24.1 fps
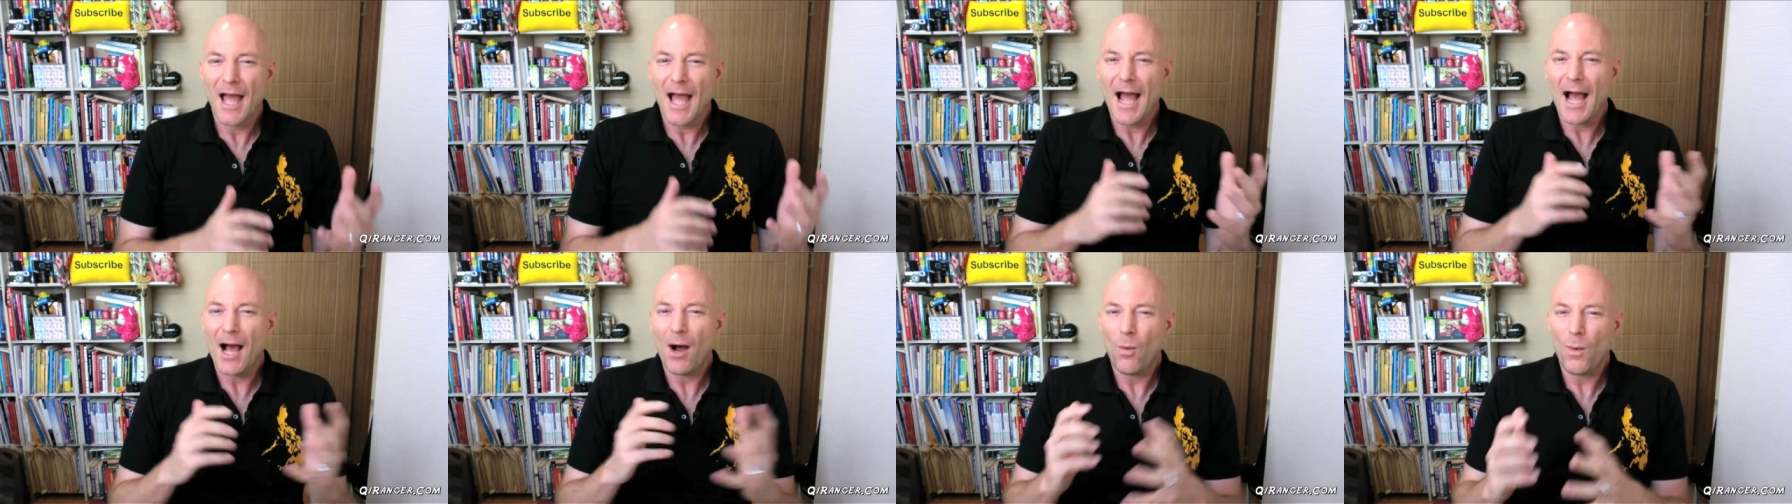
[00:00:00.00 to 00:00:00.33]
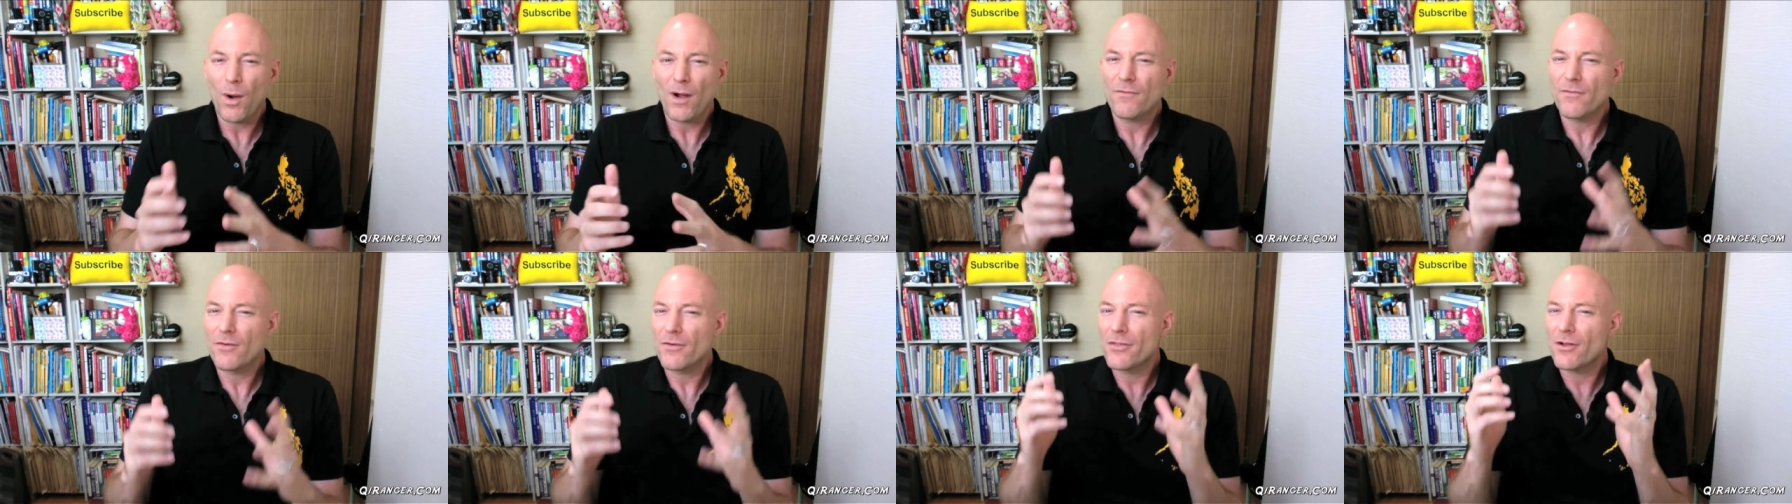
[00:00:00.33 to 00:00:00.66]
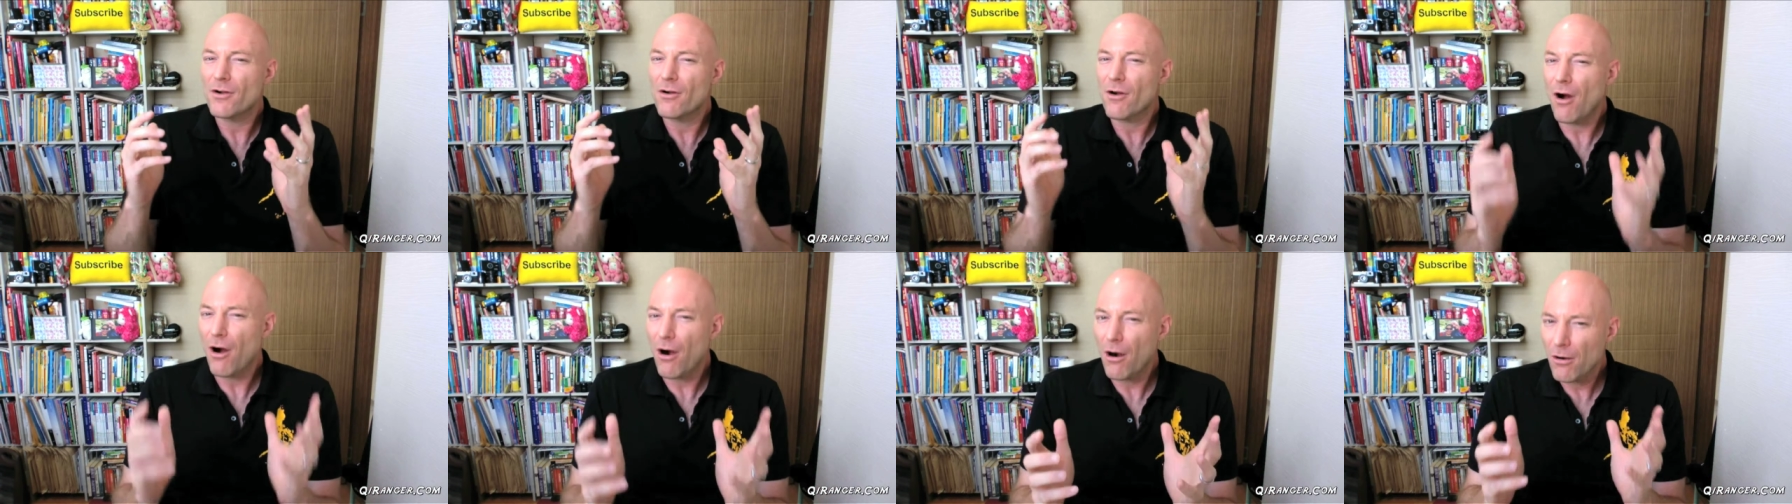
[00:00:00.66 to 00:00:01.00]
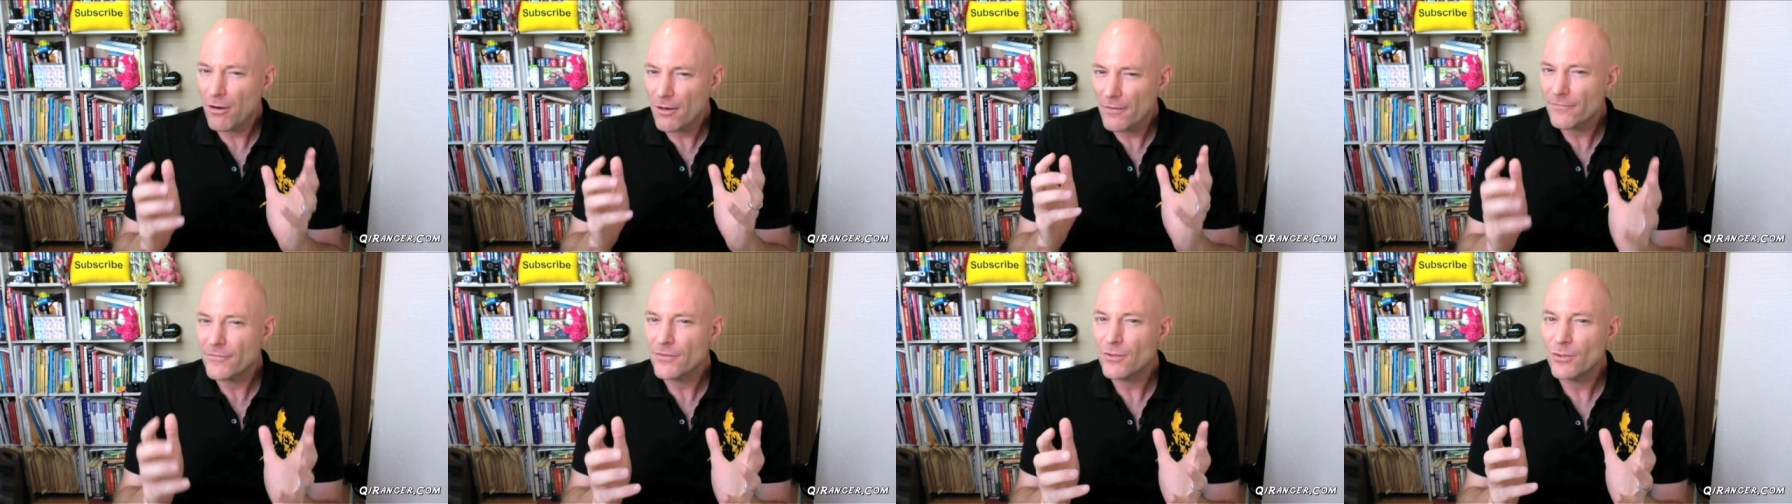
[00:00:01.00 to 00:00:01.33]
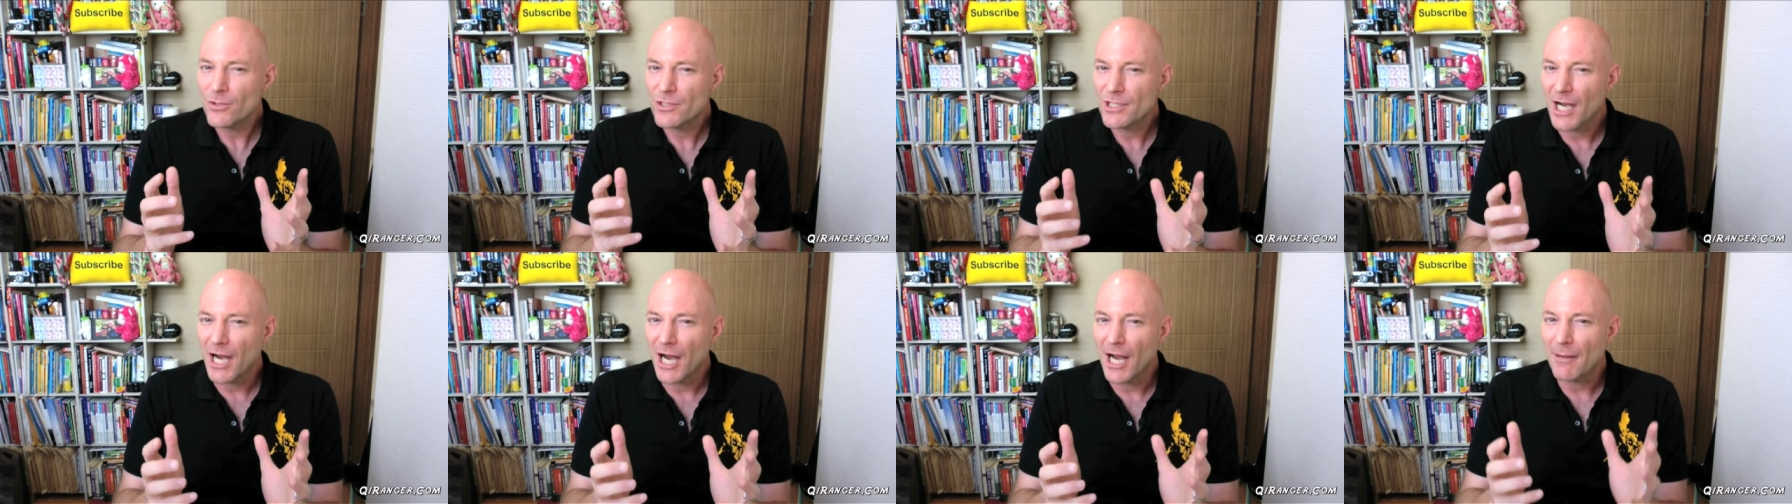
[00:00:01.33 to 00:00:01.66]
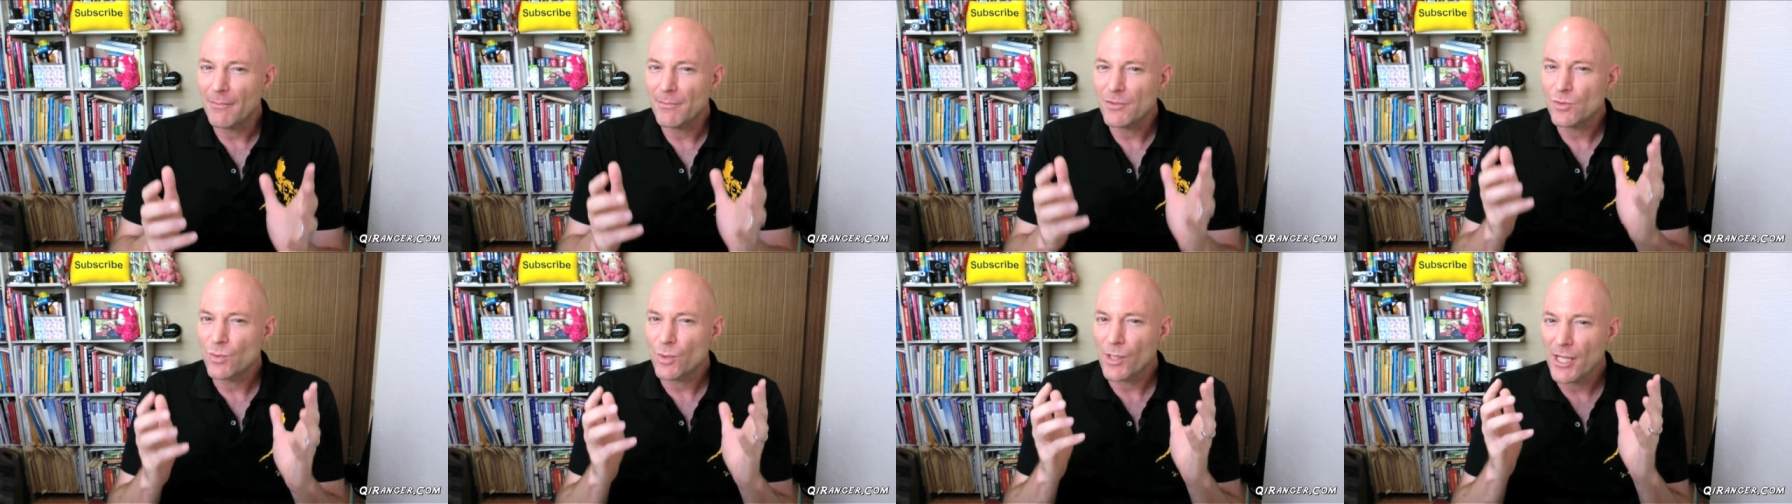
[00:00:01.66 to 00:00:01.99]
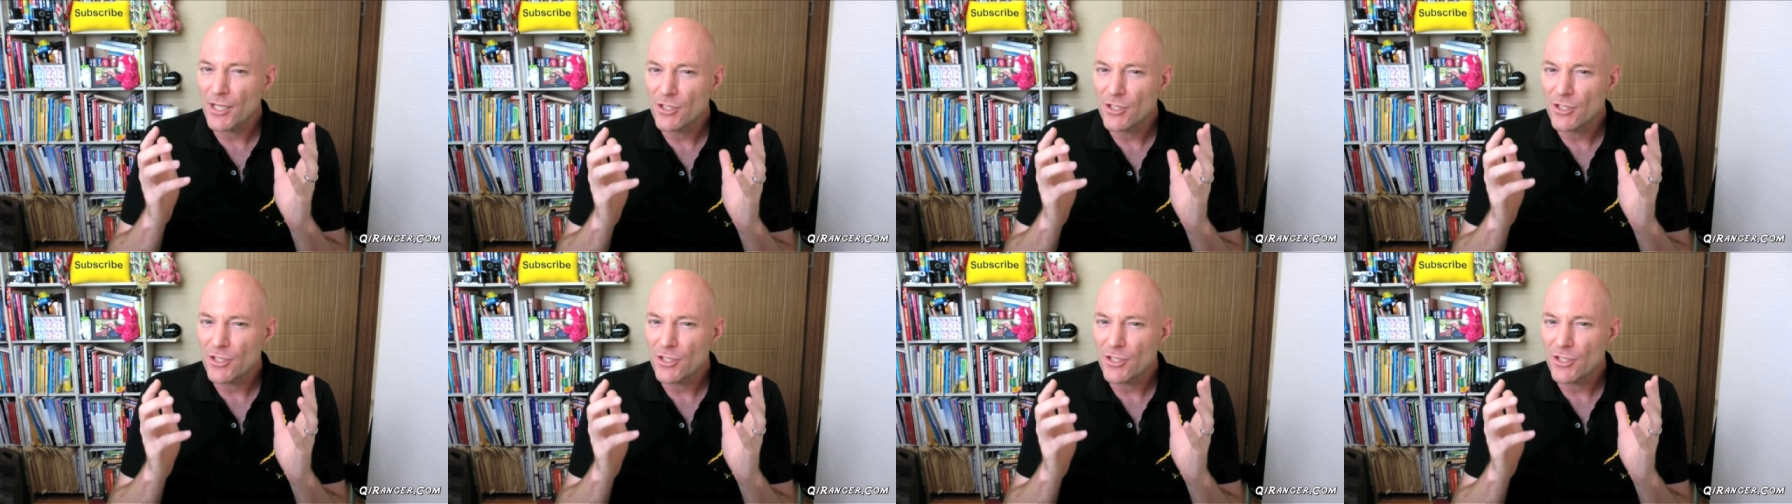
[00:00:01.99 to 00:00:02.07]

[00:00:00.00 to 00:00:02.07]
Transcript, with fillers: However, there are a few times when